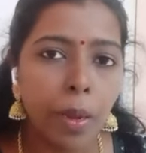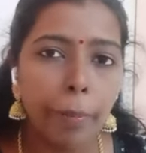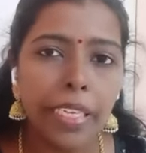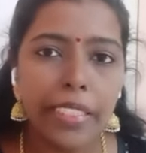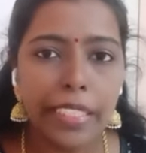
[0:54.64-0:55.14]

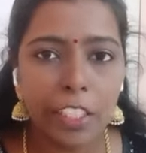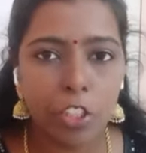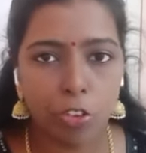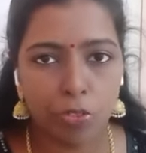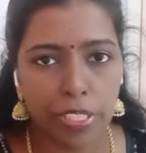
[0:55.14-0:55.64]
melting
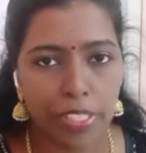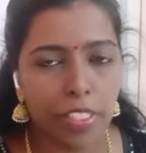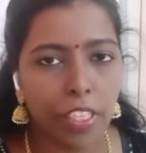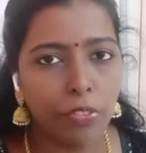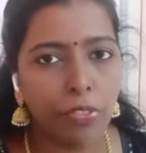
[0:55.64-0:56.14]
of ice.
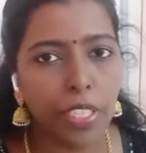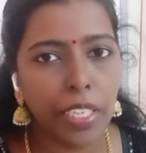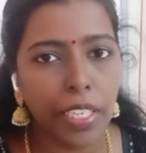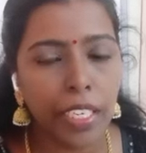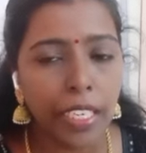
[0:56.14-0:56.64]
If
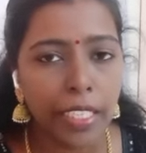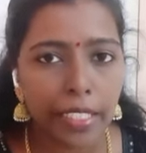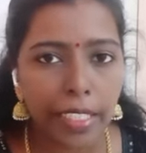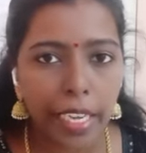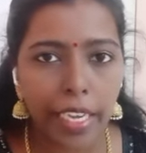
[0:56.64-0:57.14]
we
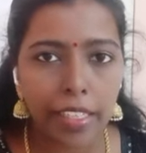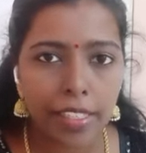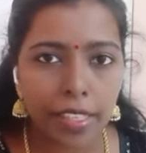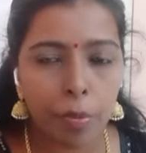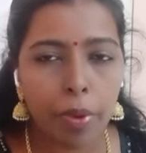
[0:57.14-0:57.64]
take
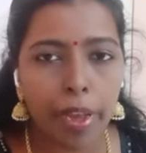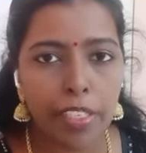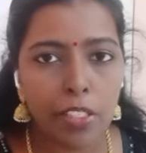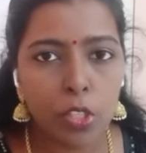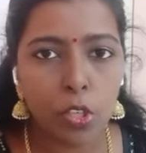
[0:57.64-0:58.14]
some
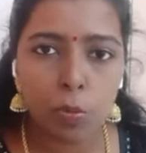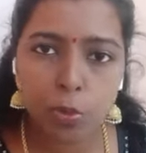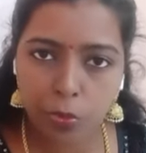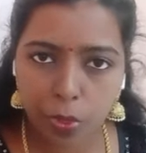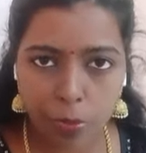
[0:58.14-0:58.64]
ice
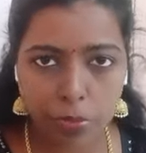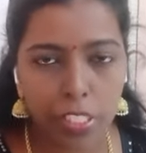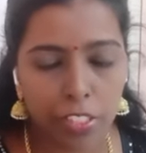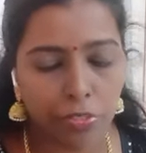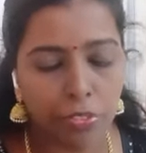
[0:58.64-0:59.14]
cubes from the
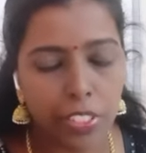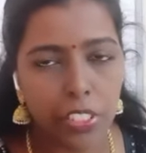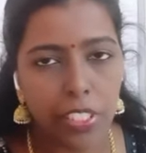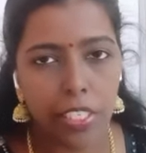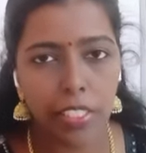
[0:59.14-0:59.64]

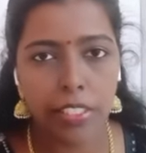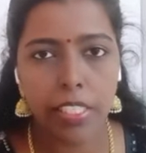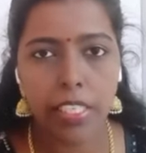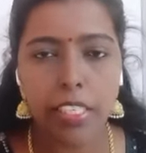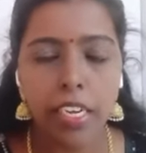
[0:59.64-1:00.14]

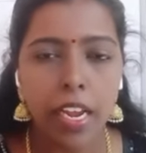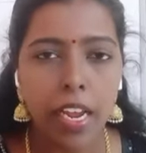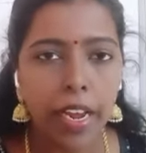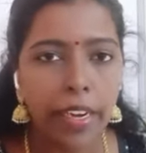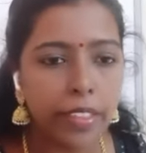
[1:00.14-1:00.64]
refrigerator
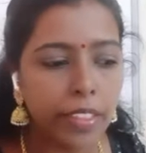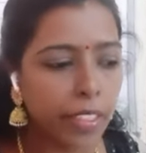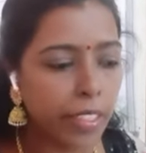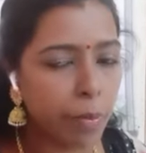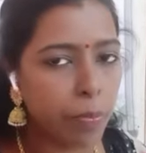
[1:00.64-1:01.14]
and
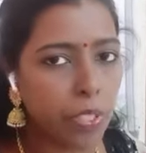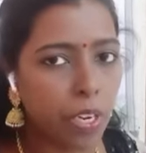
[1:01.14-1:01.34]
kept